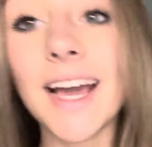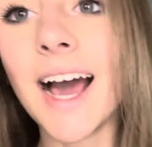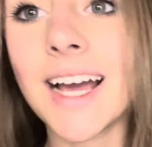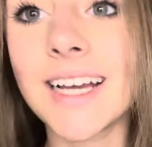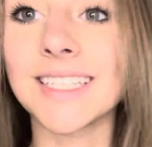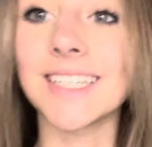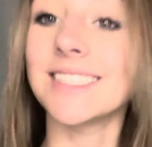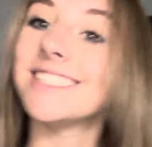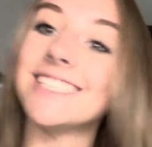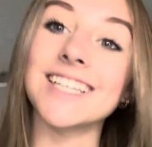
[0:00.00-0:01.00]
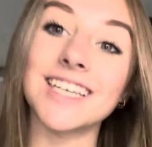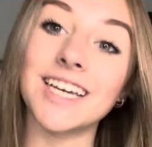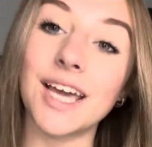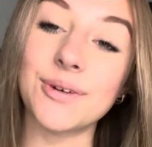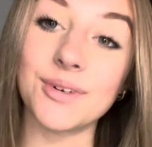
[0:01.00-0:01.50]
guys, it's
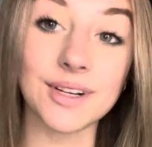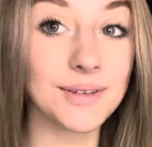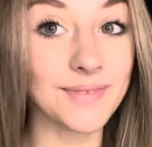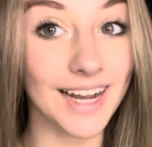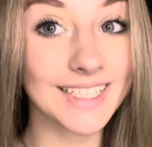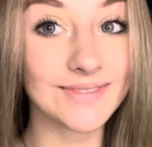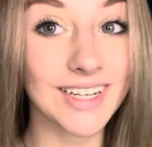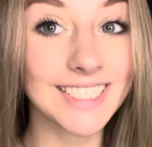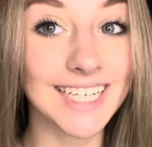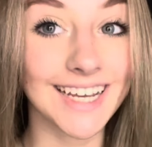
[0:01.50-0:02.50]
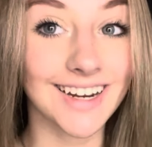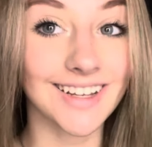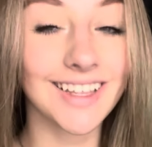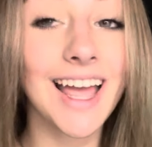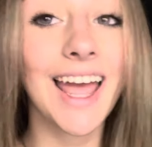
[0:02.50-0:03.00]
Jilly and welcome back to my
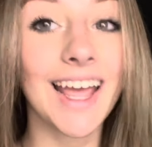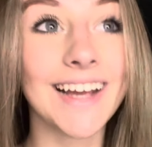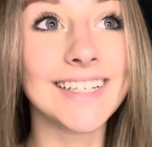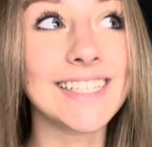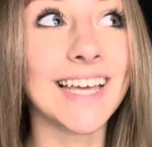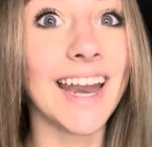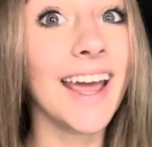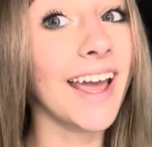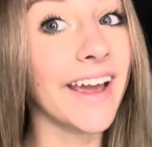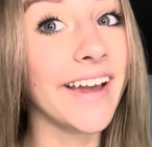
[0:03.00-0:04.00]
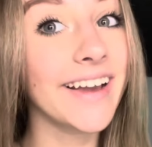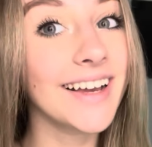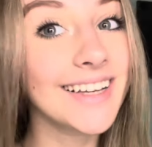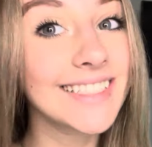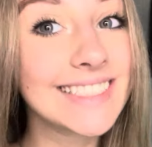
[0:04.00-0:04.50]
channel. And today
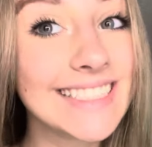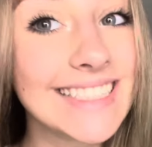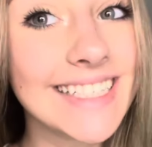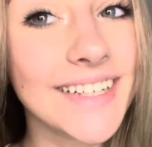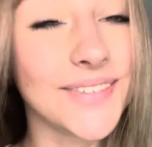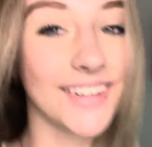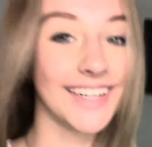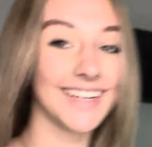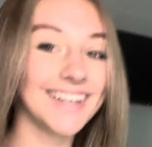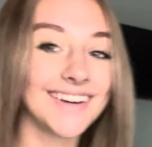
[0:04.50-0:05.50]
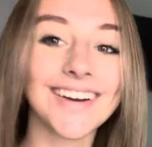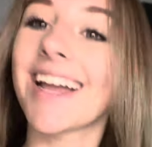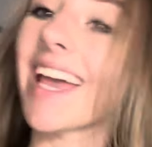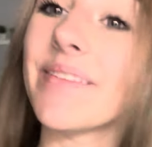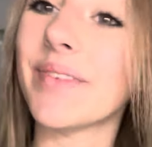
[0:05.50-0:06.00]
we're gonna go and
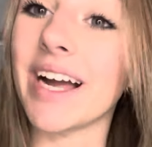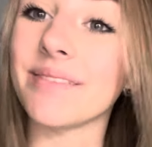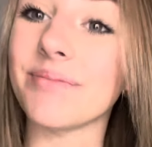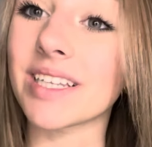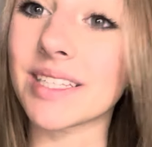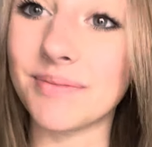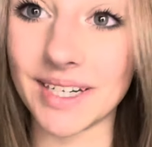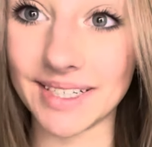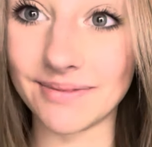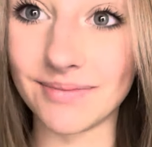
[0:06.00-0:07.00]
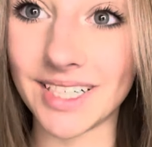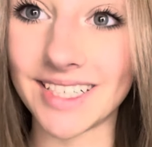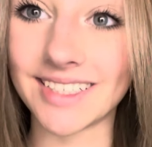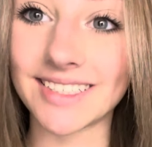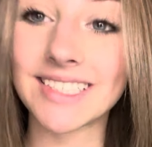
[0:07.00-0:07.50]
get my belly button
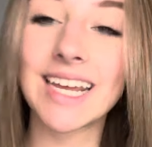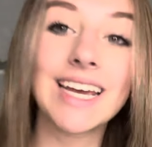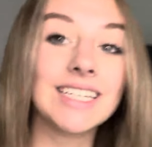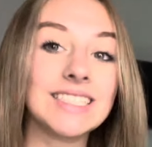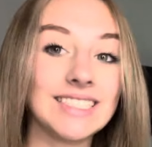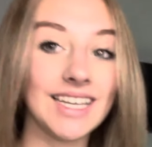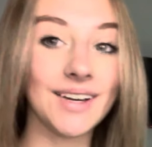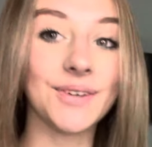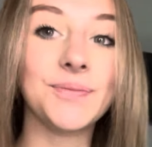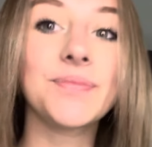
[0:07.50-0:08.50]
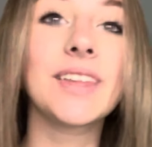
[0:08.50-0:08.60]
pierced. So